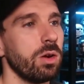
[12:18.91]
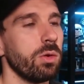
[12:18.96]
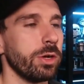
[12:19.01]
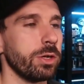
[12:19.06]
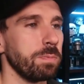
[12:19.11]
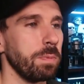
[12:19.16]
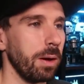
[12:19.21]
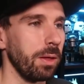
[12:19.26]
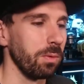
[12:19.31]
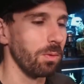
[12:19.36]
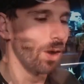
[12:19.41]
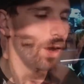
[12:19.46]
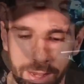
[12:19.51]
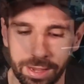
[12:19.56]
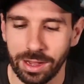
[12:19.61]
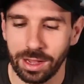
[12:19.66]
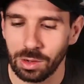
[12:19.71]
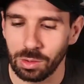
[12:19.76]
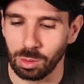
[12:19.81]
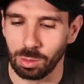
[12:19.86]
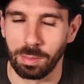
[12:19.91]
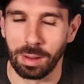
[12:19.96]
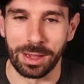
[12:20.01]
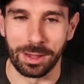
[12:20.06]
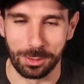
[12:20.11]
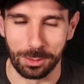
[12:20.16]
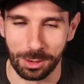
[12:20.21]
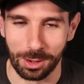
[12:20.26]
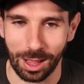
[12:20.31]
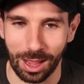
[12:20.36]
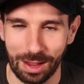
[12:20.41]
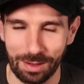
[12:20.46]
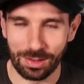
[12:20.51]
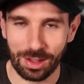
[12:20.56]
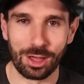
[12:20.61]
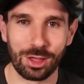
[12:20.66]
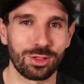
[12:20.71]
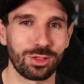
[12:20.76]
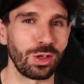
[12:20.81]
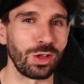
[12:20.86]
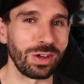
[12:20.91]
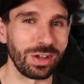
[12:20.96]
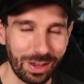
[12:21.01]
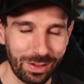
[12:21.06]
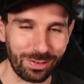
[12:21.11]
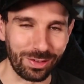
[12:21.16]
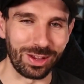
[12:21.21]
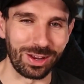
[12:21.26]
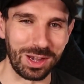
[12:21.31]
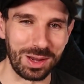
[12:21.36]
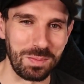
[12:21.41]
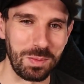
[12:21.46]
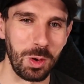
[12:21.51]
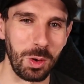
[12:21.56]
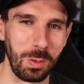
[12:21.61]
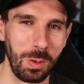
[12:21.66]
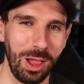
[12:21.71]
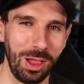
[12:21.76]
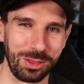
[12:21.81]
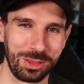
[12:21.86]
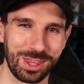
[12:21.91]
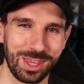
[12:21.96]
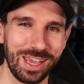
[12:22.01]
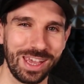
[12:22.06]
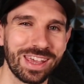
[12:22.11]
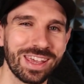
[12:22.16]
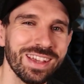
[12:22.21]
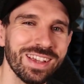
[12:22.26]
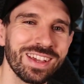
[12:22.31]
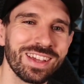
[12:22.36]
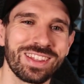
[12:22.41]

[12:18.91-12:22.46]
which, by the way, will make your life significantly more wealthy.